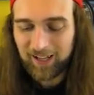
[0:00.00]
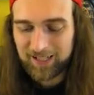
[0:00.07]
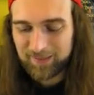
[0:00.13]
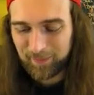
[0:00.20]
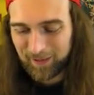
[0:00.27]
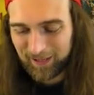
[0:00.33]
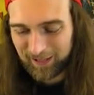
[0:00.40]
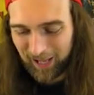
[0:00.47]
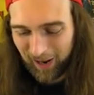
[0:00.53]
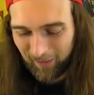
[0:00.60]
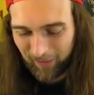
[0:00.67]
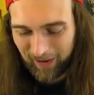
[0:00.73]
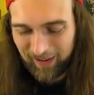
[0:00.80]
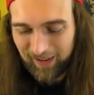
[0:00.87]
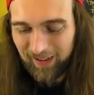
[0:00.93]
Let's put it that
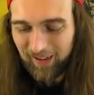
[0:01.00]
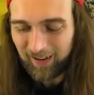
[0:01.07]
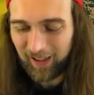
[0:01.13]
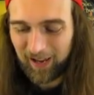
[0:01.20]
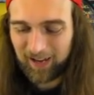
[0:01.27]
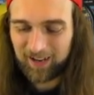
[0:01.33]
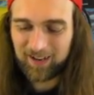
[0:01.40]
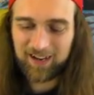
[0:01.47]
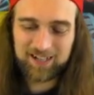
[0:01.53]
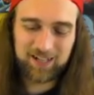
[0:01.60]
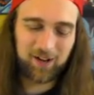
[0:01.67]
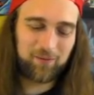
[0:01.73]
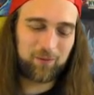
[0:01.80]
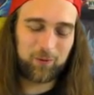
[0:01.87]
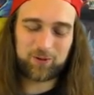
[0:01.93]
way. Like,
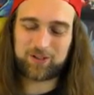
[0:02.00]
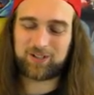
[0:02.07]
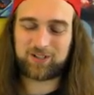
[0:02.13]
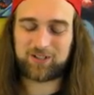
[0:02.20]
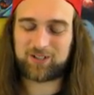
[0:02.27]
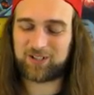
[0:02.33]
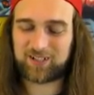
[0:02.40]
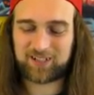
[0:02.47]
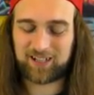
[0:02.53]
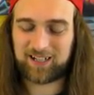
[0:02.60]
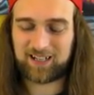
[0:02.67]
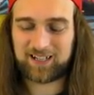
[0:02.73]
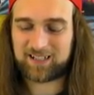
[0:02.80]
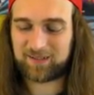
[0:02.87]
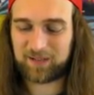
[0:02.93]
Exile Force is just like
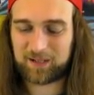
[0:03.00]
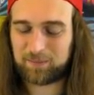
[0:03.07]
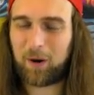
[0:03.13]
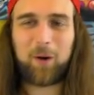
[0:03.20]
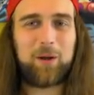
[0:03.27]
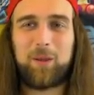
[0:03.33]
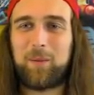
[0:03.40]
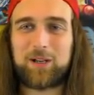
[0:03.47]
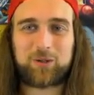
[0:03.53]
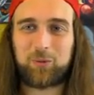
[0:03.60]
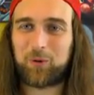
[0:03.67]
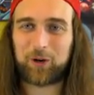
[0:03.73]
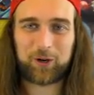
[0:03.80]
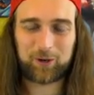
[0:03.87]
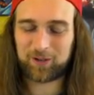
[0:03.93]
it's it's probably the best
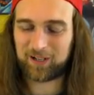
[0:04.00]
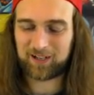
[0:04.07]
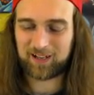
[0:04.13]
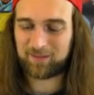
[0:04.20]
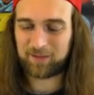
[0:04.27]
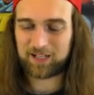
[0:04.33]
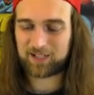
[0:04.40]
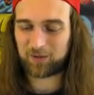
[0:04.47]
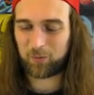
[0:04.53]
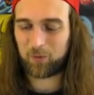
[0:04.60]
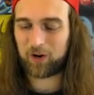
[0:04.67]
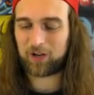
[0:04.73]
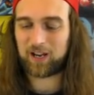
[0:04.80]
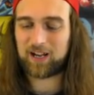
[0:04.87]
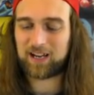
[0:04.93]
warrior. It, I mean, it's a
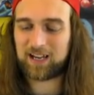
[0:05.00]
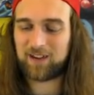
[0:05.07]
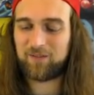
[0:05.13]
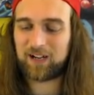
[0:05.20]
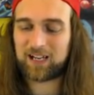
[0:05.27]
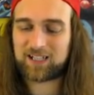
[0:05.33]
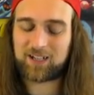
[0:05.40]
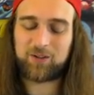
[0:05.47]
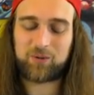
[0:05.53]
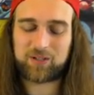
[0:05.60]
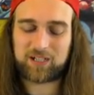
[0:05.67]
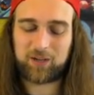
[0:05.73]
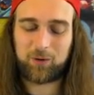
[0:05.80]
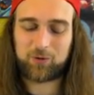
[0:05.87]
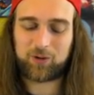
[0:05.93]
one, and it even gets under
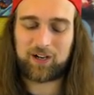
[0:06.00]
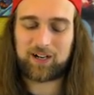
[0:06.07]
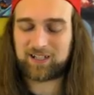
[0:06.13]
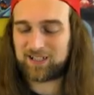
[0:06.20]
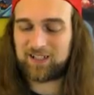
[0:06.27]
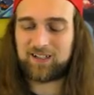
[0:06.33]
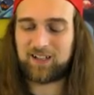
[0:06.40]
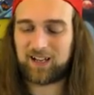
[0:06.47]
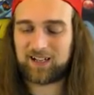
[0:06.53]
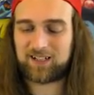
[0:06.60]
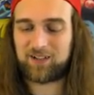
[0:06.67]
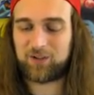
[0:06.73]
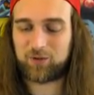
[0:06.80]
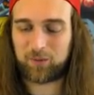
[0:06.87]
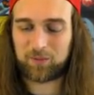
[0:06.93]
skill drain because it
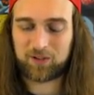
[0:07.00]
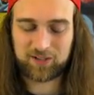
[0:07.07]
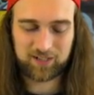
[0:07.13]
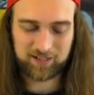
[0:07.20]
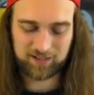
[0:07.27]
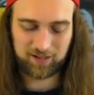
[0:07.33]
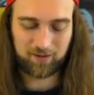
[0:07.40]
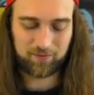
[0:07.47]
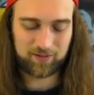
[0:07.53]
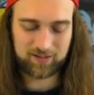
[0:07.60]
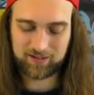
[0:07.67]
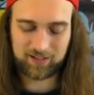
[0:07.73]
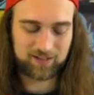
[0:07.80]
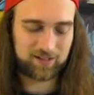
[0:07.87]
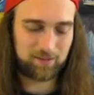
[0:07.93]
like tributes itself.
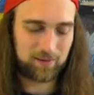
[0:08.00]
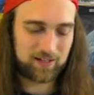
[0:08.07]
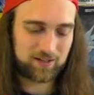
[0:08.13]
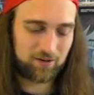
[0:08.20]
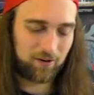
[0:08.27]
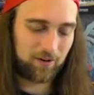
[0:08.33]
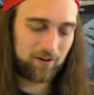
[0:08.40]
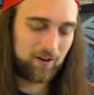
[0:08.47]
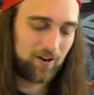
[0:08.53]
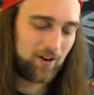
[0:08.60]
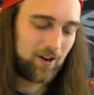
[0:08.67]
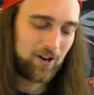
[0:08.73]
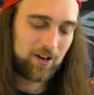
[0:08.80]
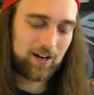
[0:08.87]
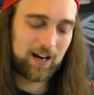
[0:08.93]
It's it's the best card.
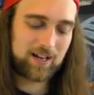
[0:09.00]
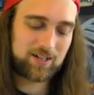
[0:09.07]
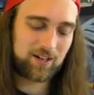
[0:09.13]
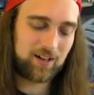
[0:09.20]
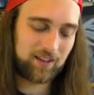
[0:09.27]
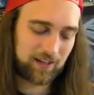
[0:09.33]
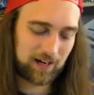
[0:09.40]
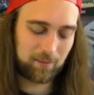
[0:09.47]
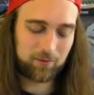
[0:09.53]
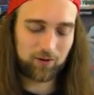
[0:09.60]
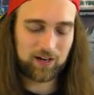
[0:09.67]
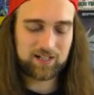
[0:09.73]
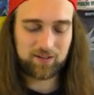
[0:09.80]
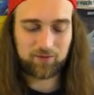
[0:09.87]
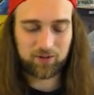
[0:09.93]
You guys are gonna think I'm
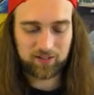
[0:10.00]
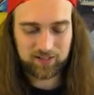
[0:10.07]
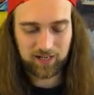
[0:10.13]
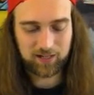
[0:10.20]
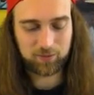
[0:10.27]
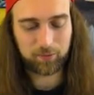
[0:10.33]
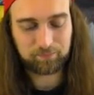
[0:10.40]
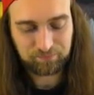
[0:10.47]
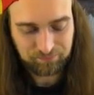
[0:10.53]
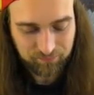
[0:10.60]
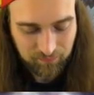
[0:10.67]
crazy for this next one.